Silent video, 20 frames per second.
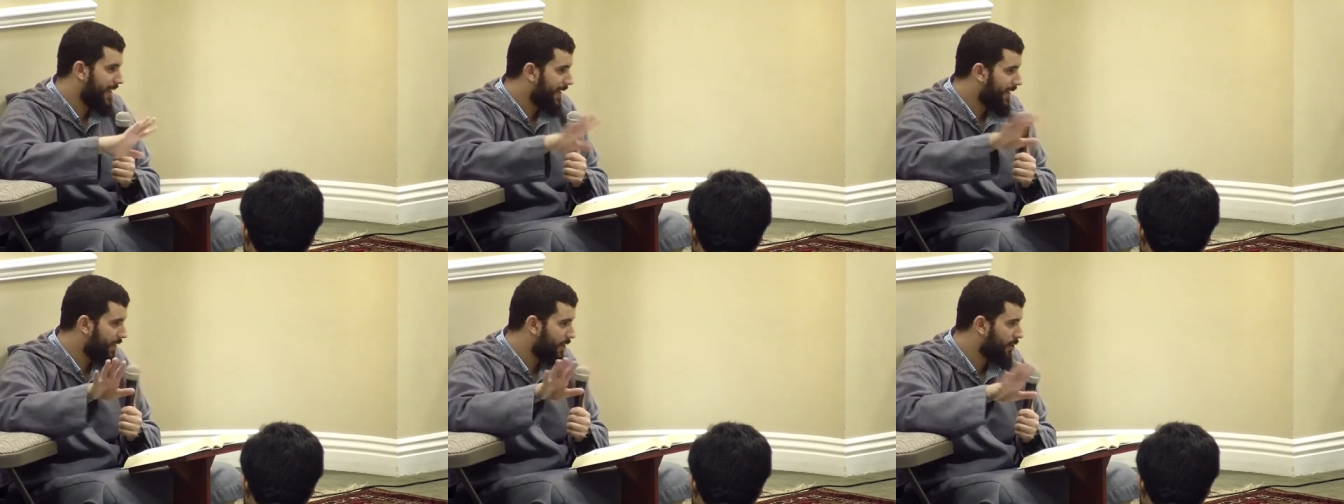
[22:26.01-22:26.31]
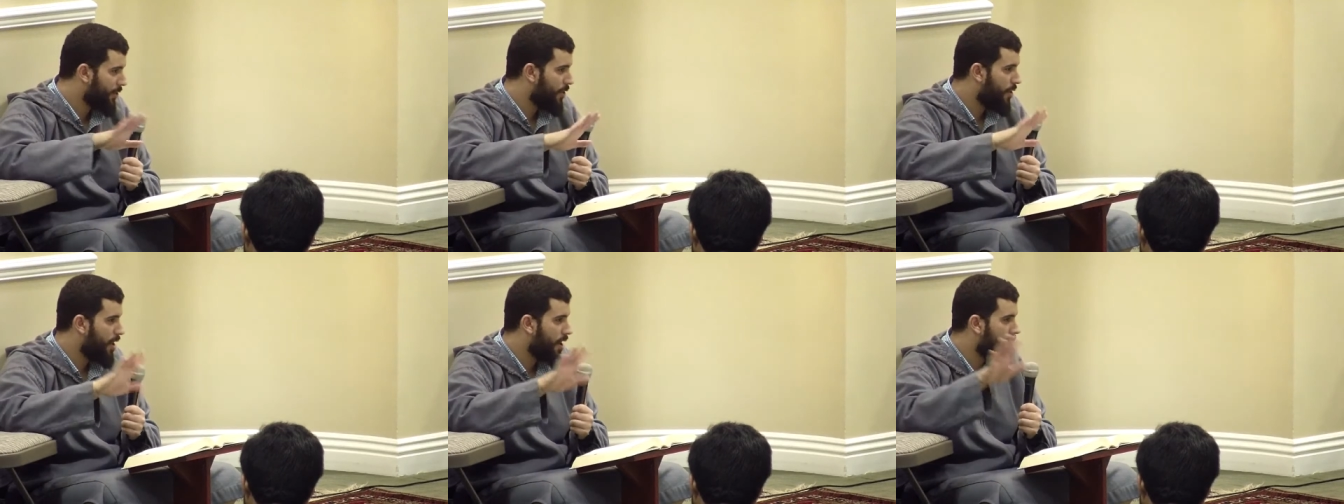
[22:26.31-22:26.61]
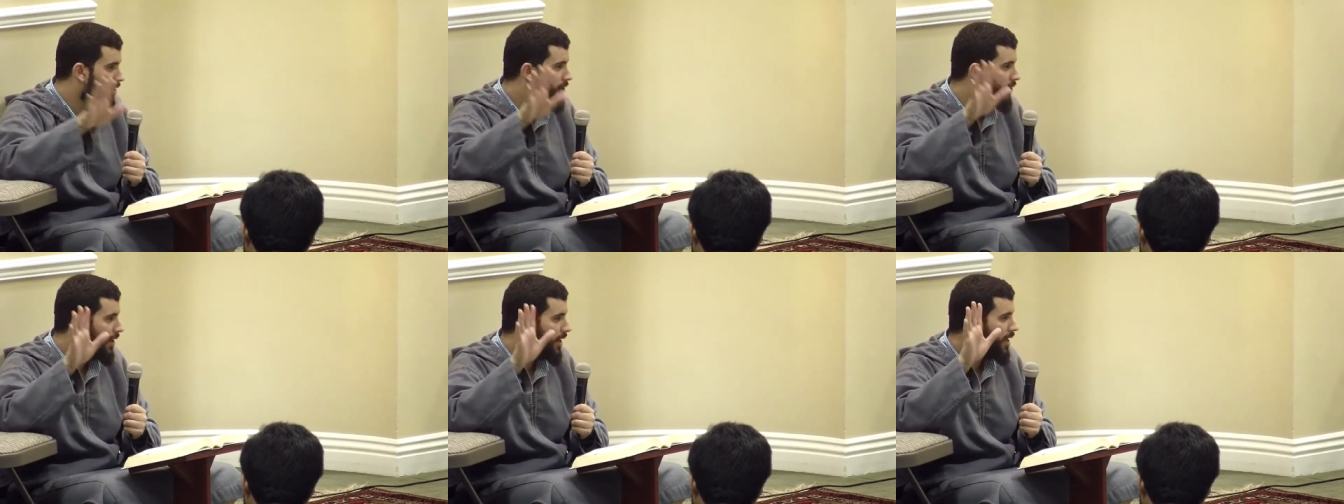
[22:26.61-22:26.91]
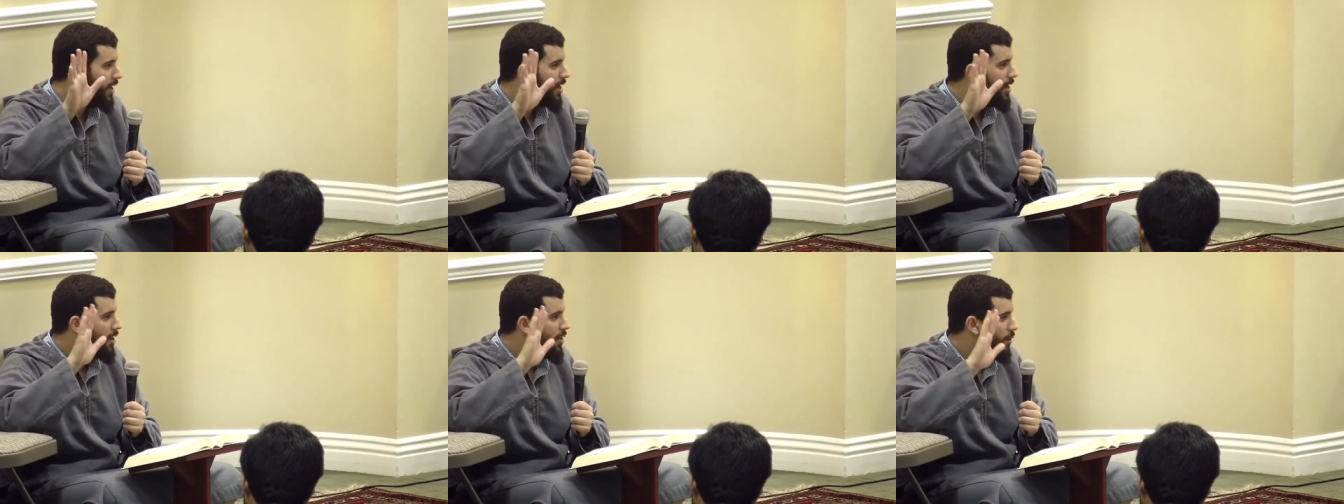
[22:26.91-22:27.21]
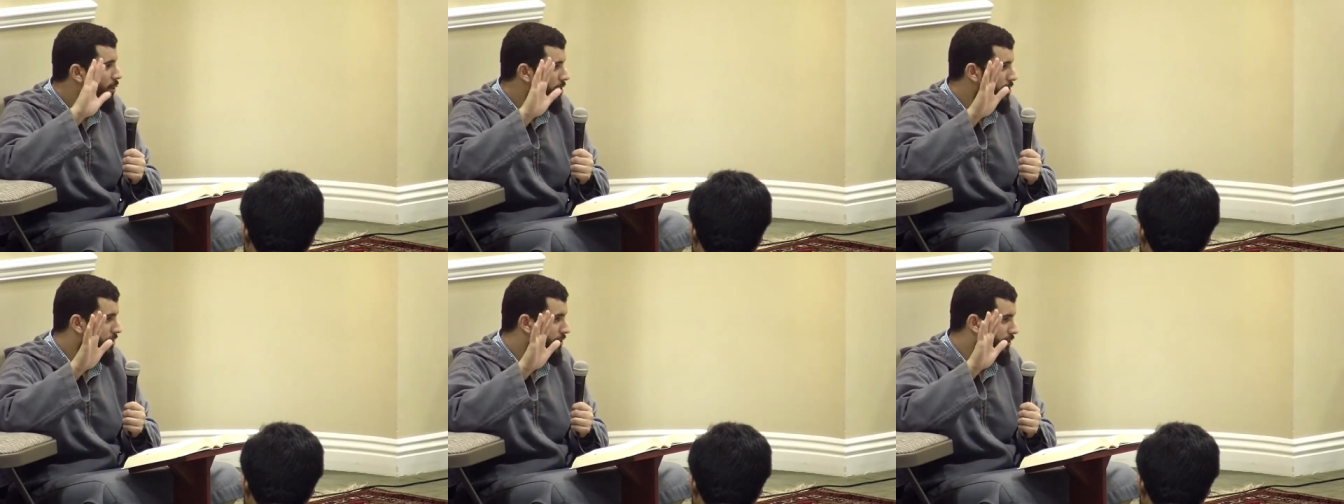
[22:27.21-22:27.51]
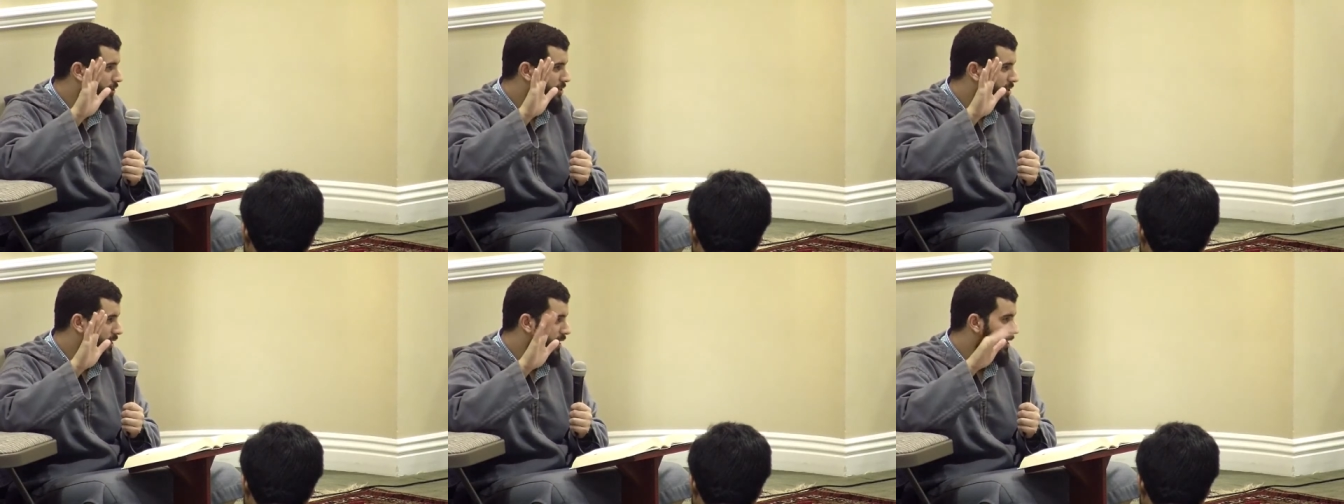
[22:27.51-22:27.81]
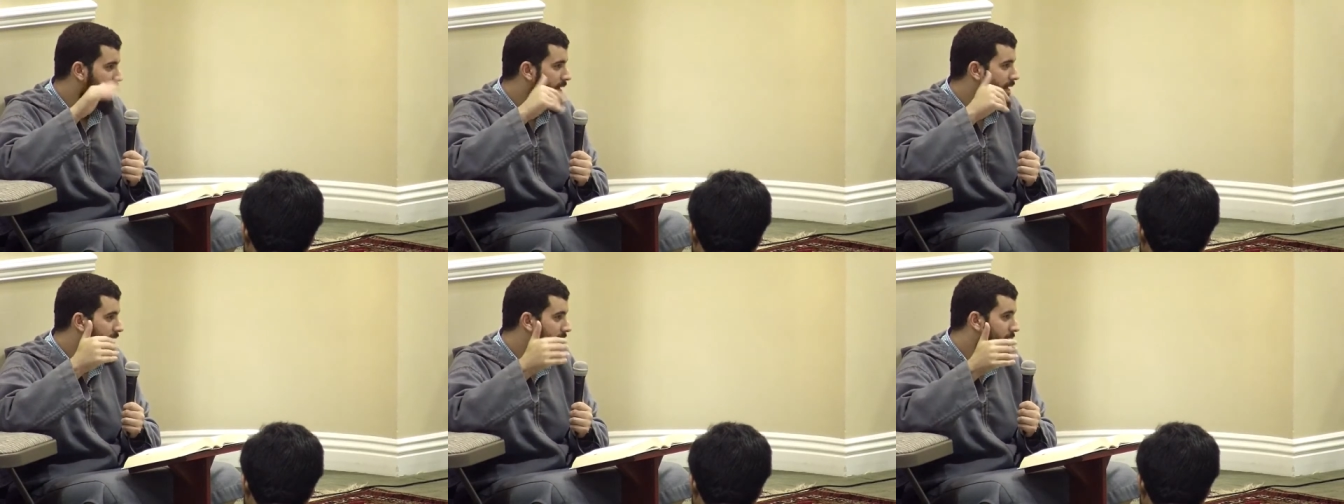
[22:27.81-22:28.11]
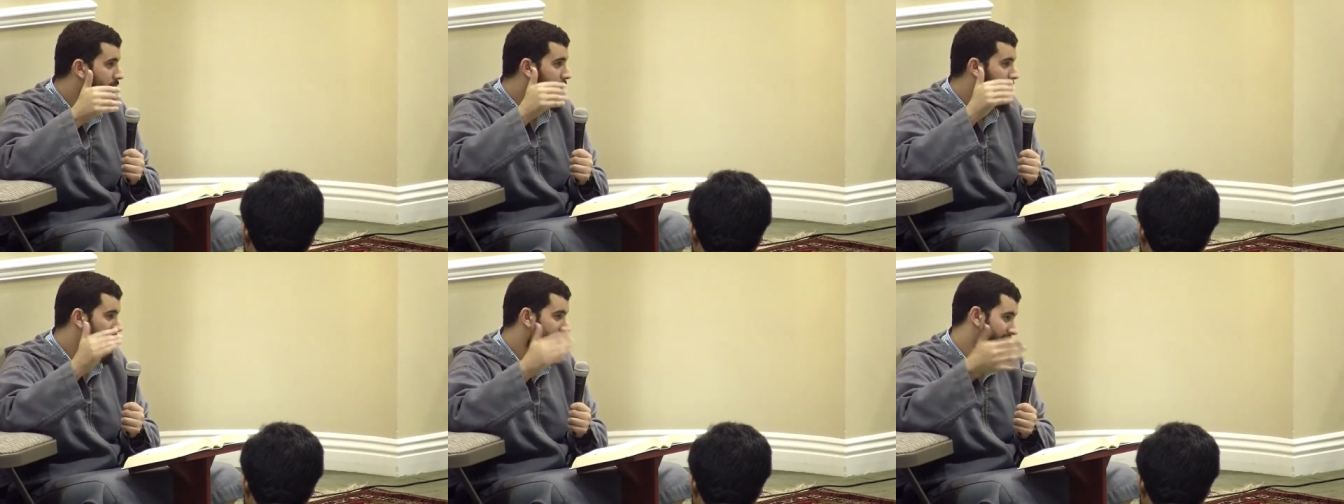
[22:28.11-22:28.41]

He's not going to go hungry or thirsty.